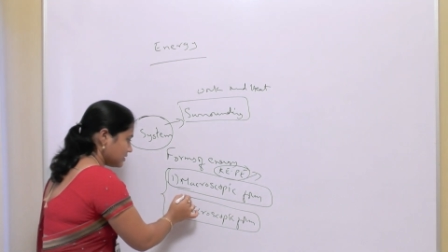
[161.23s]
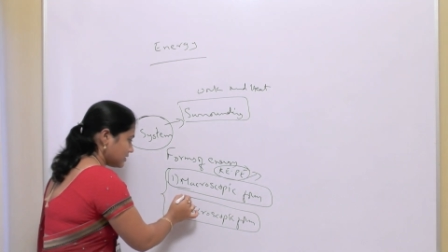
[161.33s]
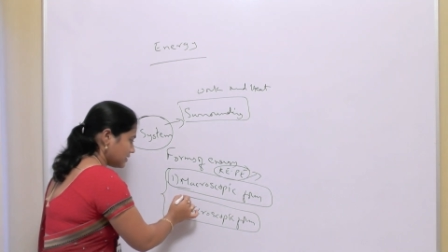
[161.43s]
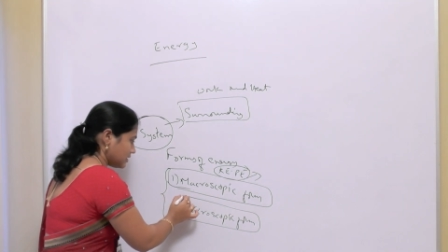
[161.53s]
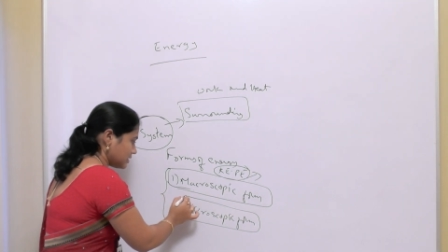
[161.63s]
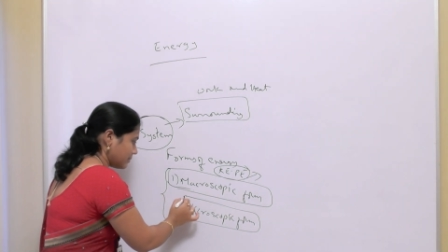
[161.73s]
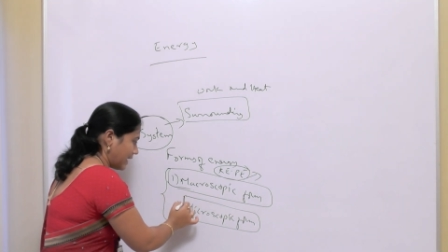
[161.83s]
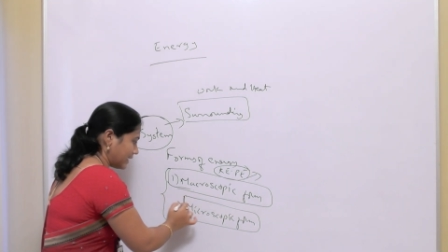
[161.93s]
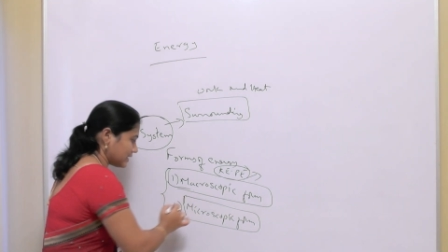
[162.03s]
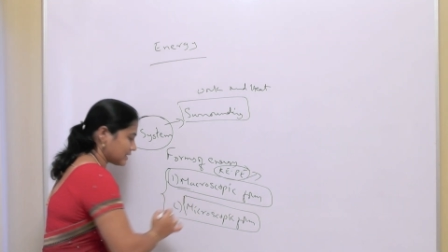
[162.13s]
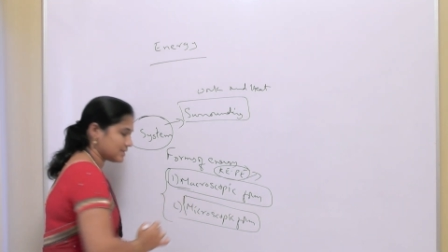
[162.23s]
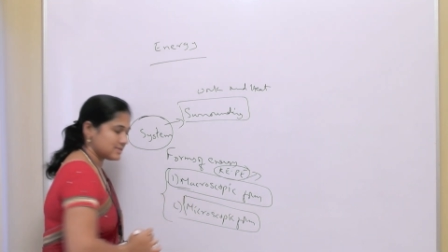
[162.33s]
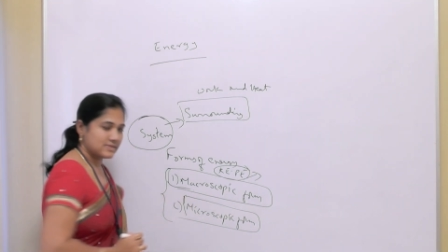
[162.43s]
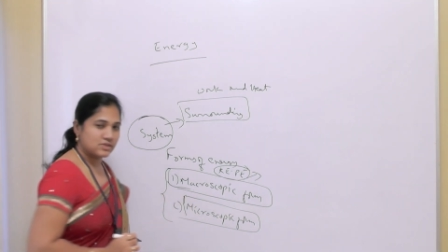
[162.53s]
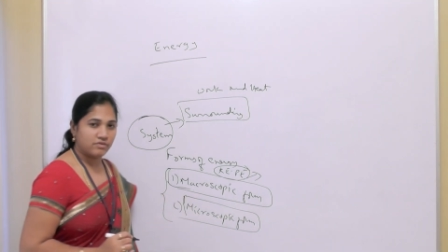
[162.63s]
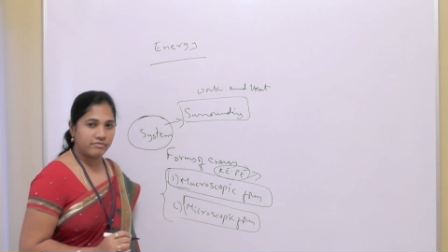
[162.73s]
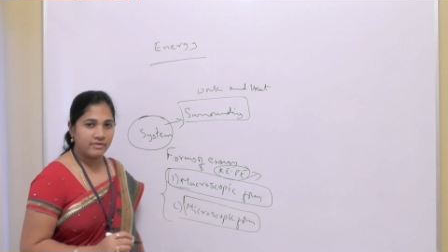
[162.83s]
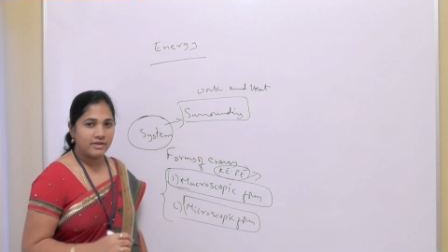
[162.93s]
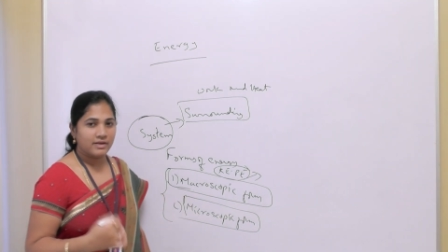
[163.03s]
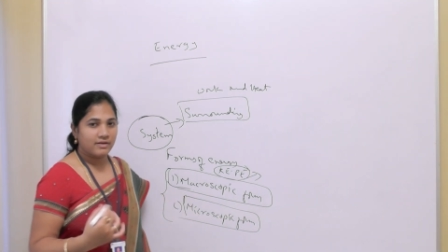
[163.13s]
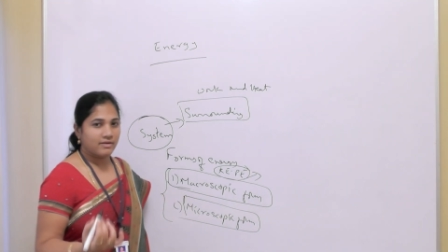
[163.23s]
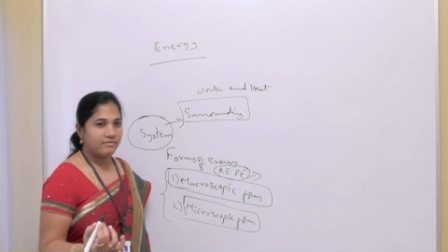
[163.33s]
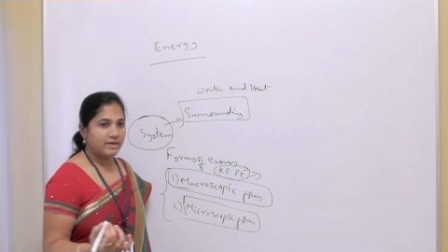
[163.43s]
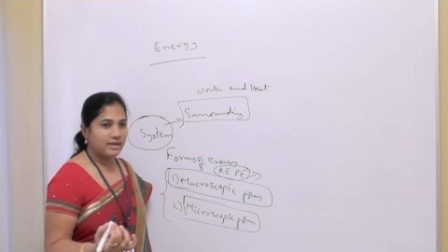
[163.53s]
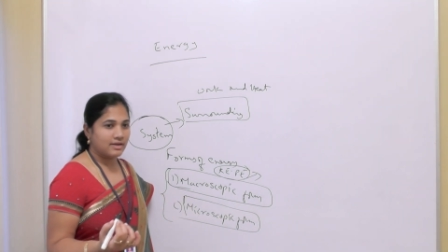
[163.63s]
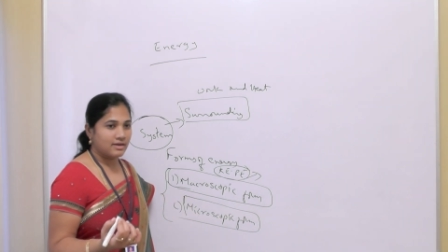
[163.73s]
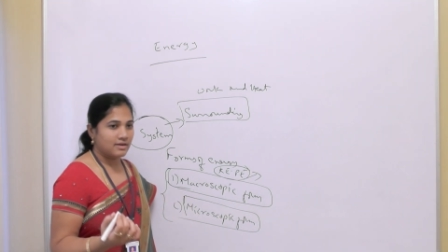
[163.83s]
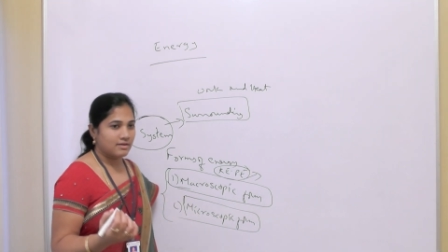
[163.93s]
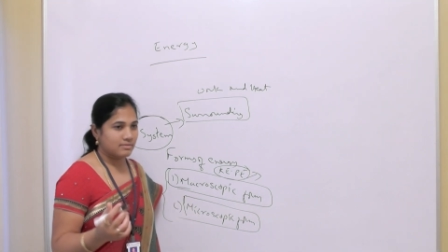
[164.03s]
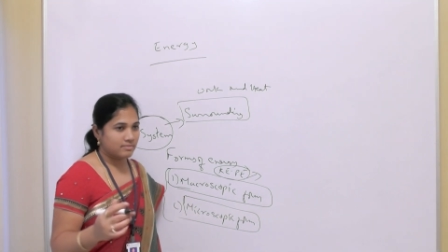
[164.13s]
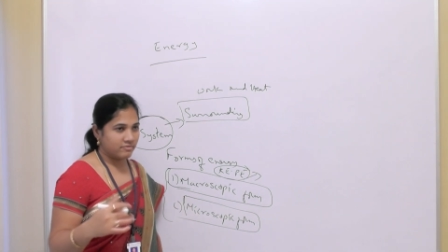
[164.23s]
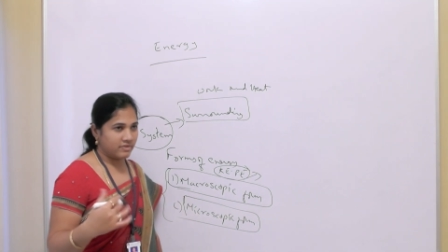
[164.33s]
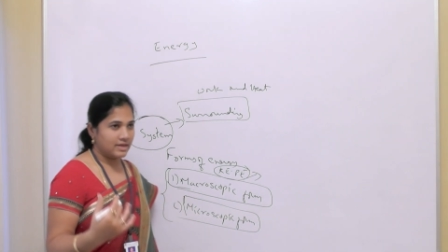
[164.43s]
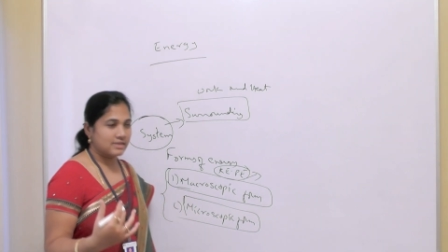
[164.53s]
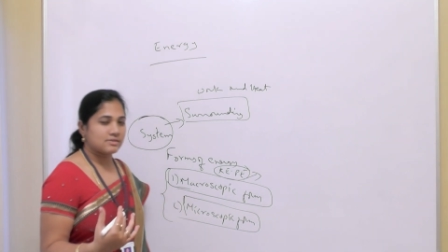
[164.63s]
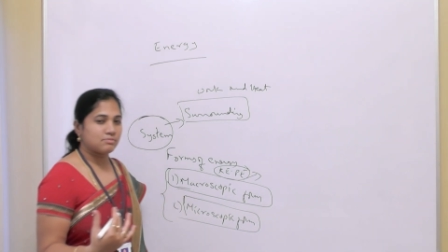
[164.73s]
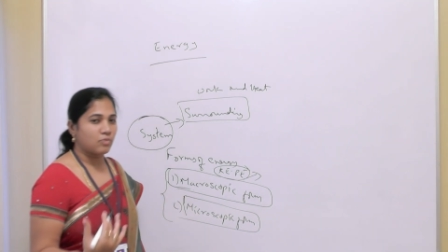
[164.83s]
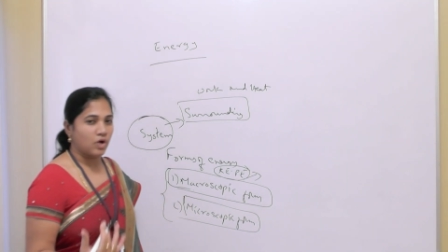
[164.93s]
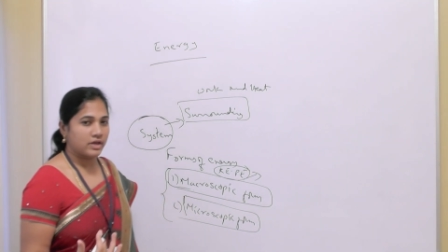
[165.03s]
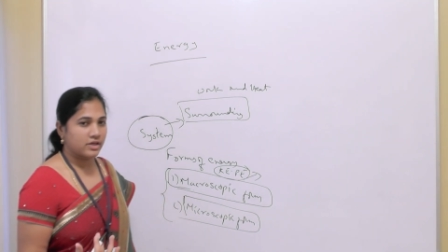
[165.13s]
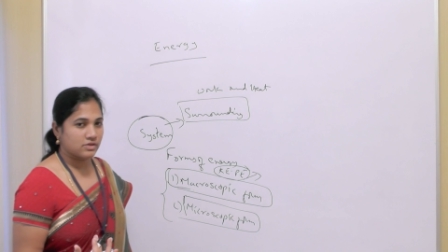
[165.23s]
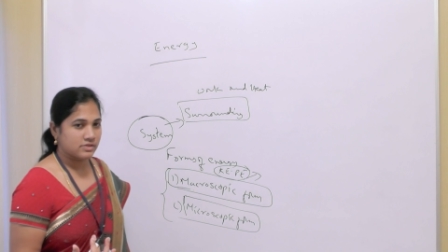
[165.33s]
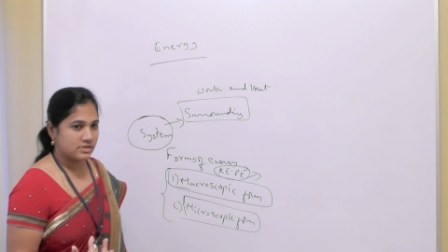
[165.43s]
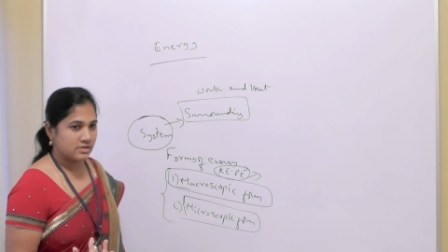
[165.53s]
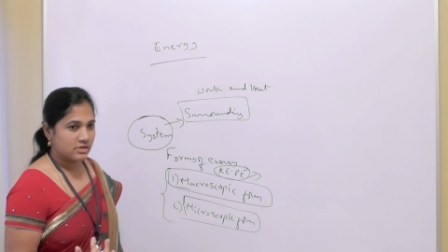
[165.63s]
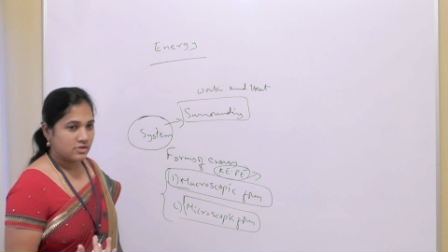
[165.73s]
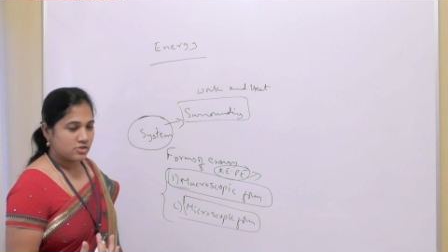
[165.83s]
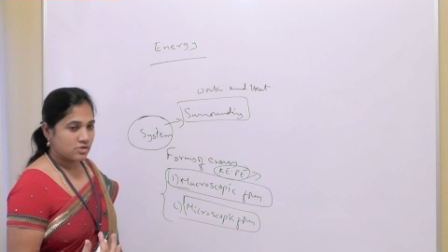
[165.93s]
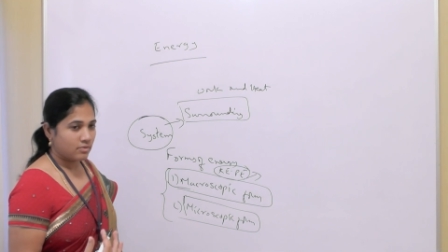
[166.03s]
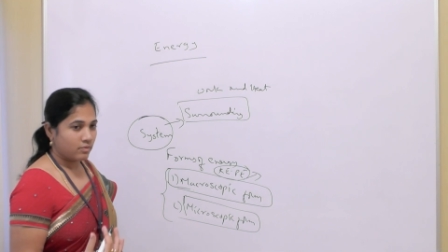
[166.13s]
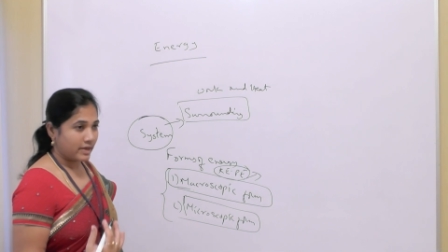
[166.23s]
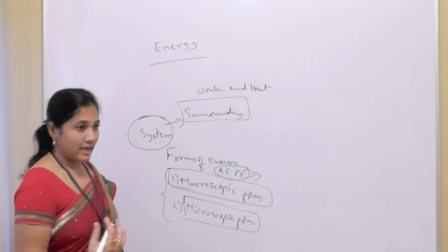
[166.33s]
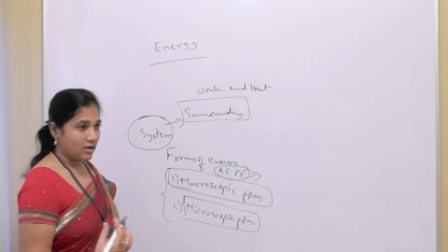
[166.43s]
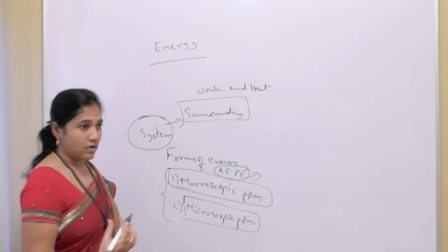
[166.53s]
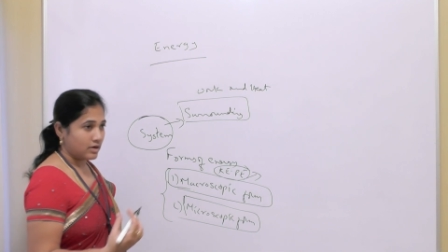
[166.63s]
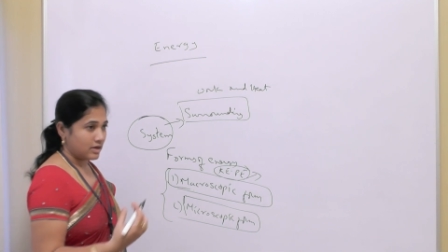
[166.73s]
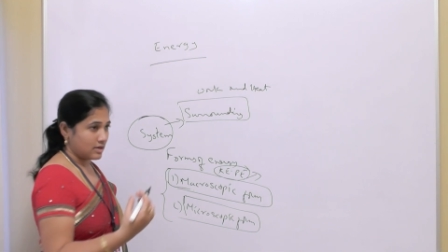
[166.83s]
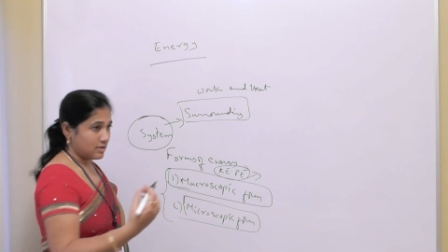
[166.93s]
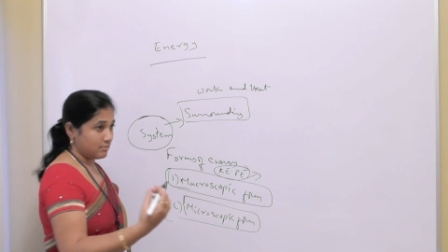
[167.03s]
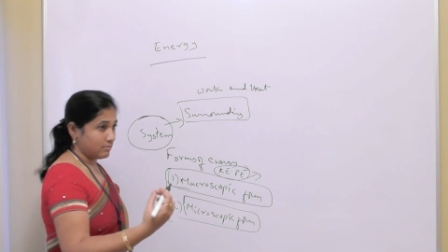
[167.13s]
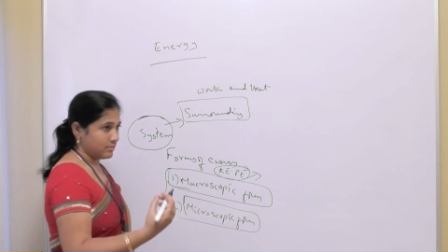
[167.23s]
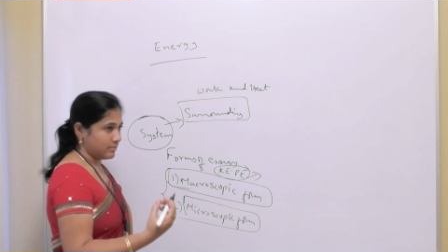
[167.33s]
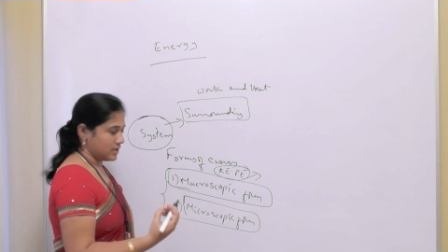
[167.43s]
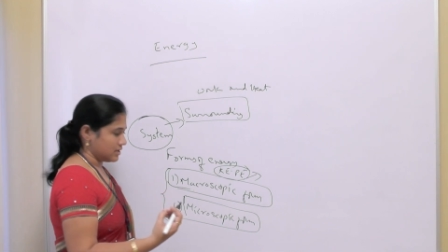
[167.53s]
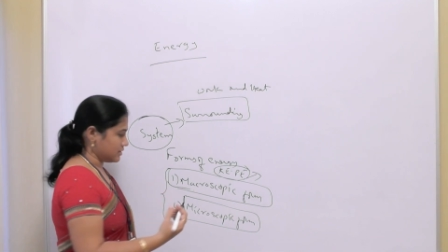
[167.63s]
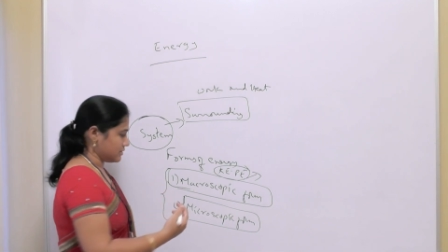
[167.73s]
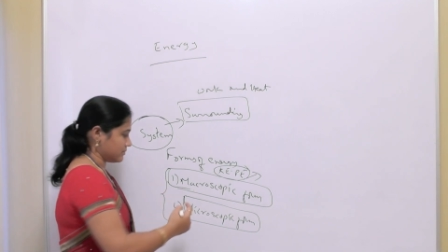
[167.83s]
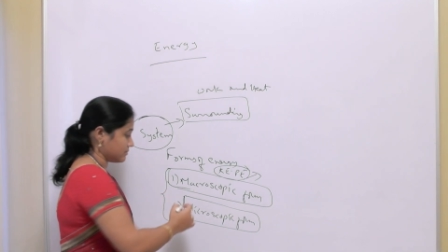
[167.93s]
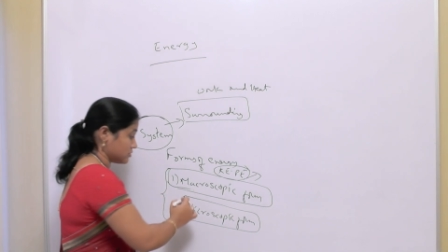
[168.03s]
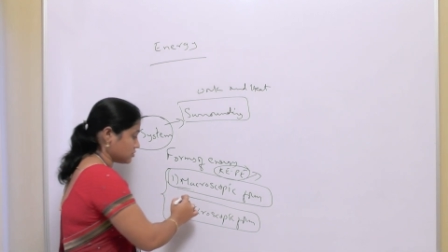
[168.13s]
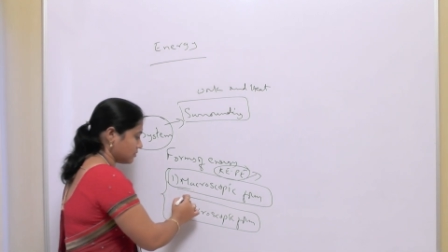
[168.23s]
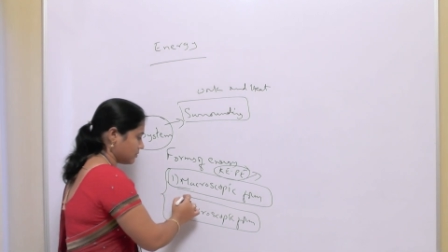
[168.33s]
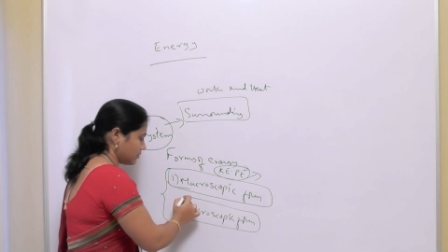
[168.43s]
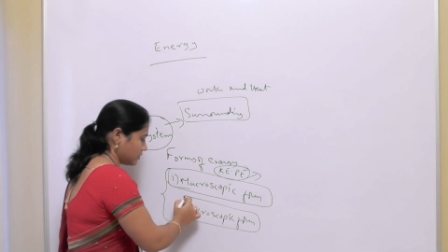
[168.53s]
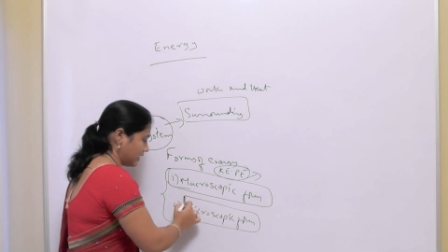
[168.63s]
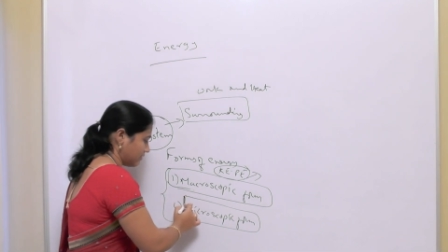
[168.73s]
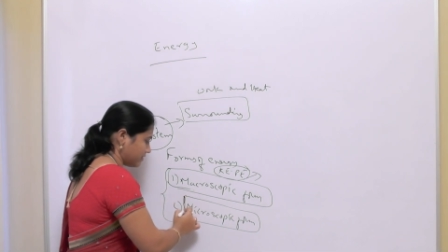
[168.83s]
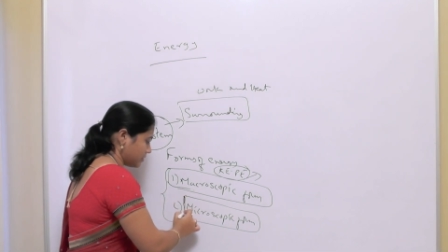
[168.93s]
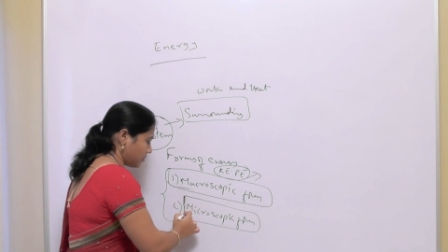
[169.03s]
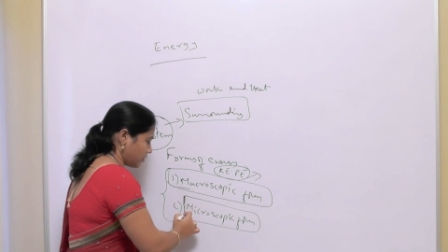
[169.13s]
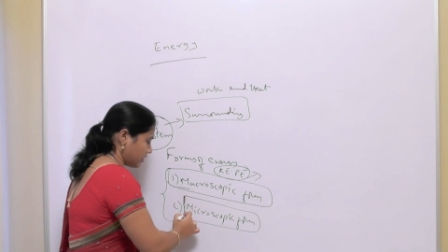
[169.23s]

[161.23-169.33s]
the matter consists of various molecules. So we cannot. So every